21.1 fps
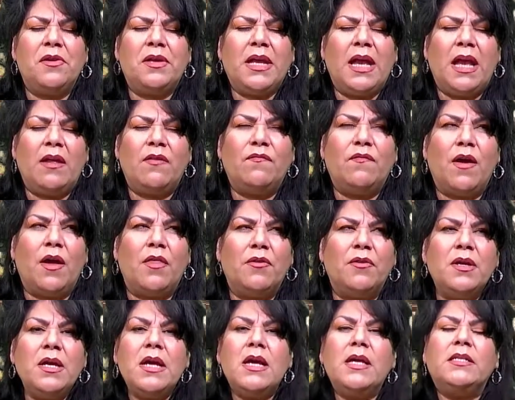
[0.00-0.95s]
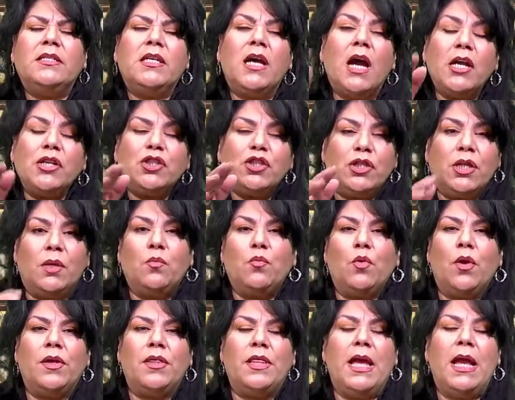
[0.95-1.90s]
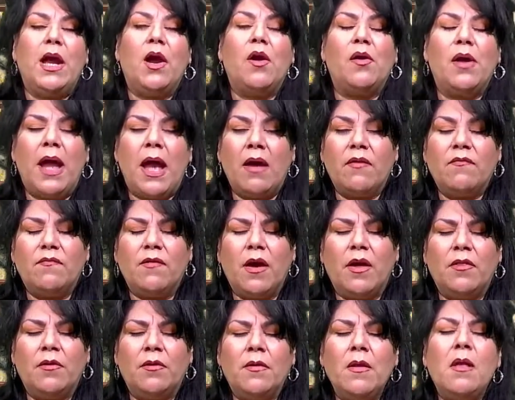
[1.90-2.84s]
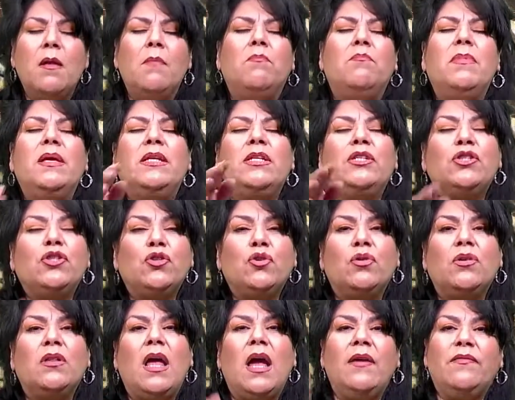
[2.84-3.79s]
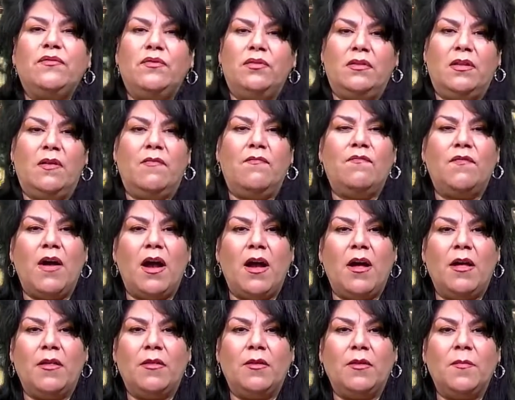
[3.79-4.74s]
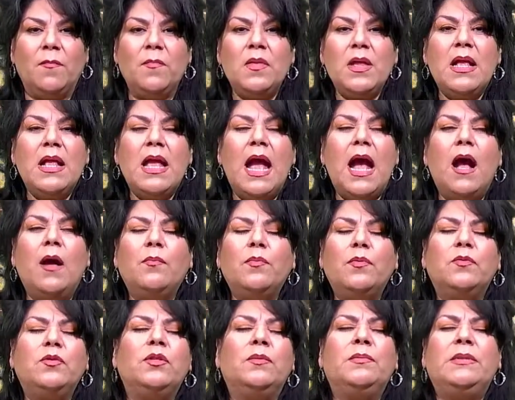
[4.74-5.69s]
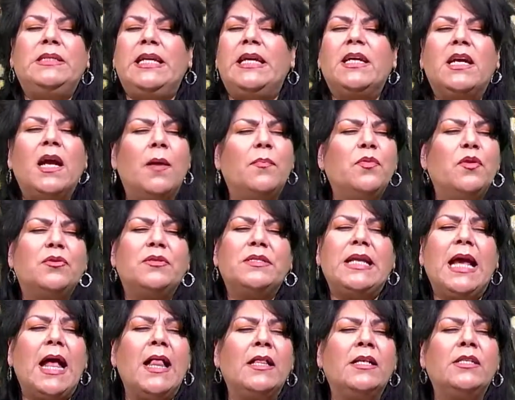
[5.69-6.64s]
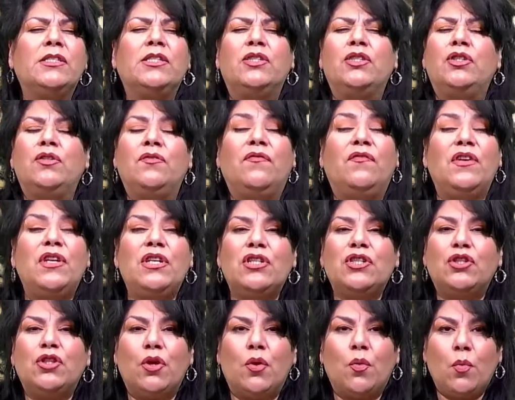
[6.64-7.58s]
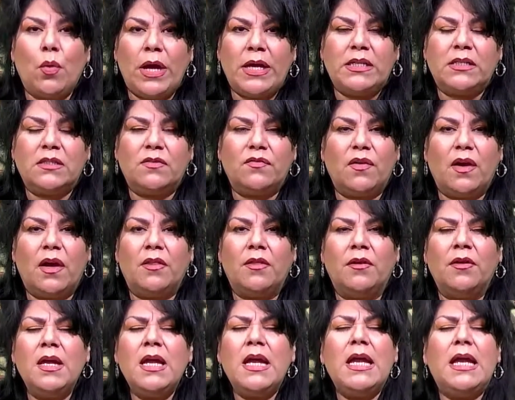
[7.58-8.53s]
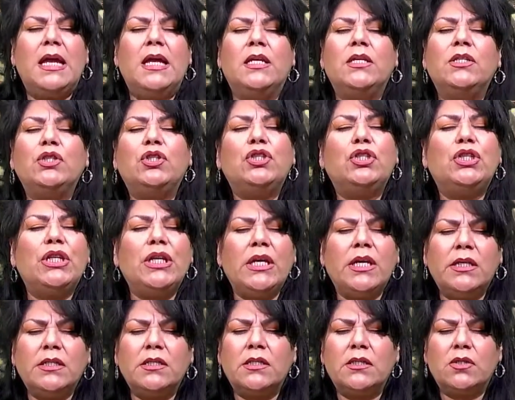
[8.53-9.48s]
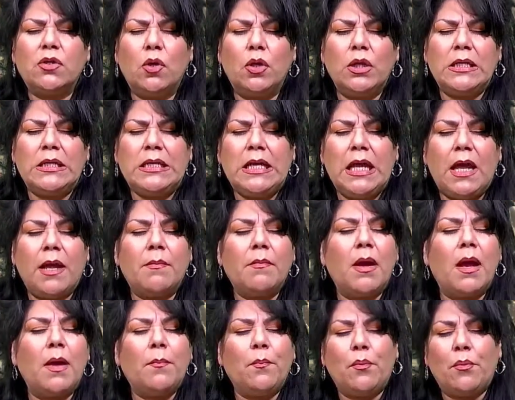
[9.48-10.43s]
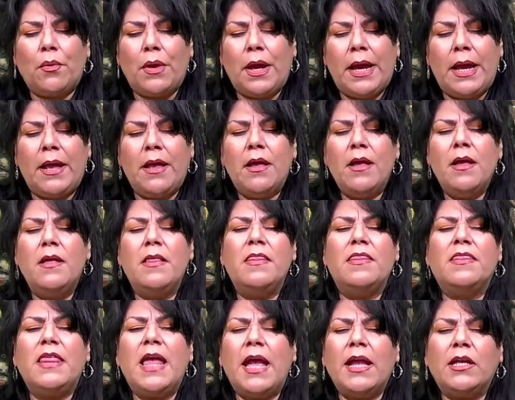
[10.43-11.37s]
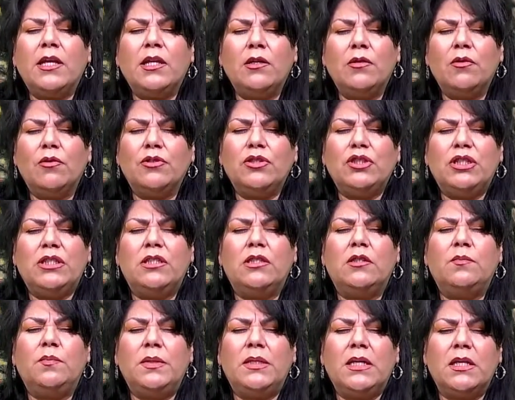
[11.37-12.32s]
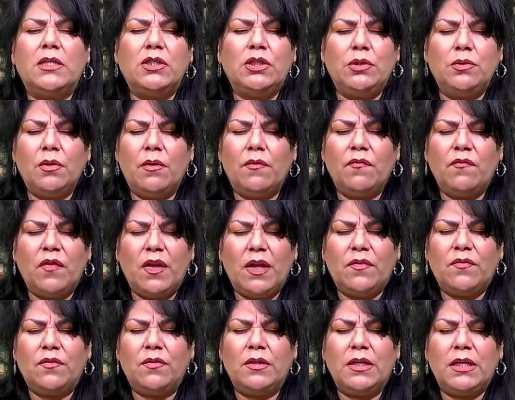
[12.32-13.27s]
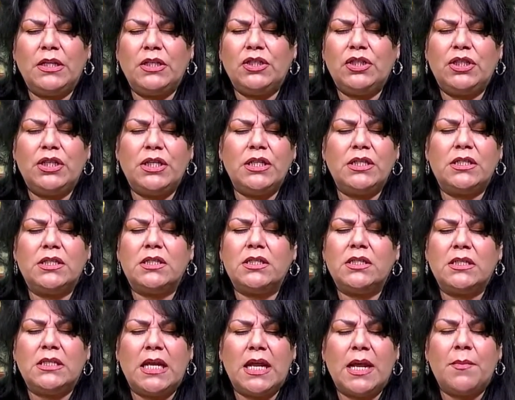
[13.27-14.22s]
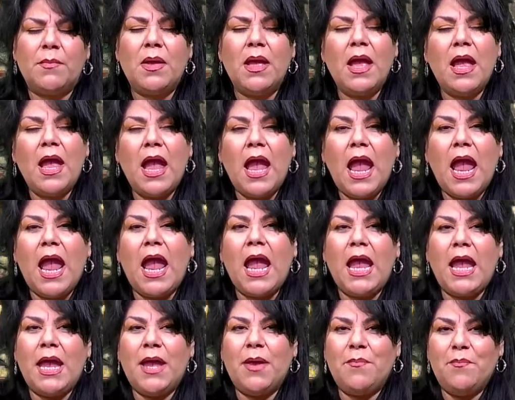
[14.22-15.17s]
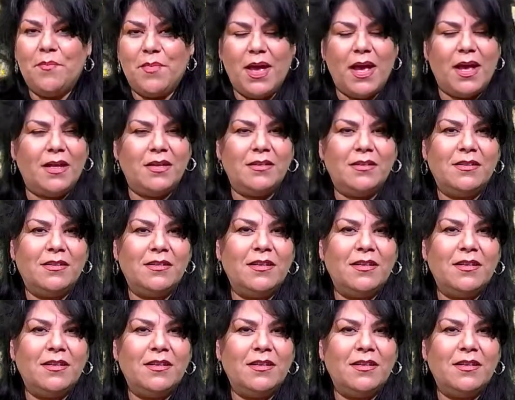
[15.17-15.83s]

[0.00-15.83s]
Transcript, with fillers: again, Father. Touch them where they are at, Father. Minister life to them, Father. Help them to dig up their talents and to finish their race, Father. In Jesus' holy name, I pray. Thank you, Lord Jesus, because you are faithful. In Jesus' name, Amen.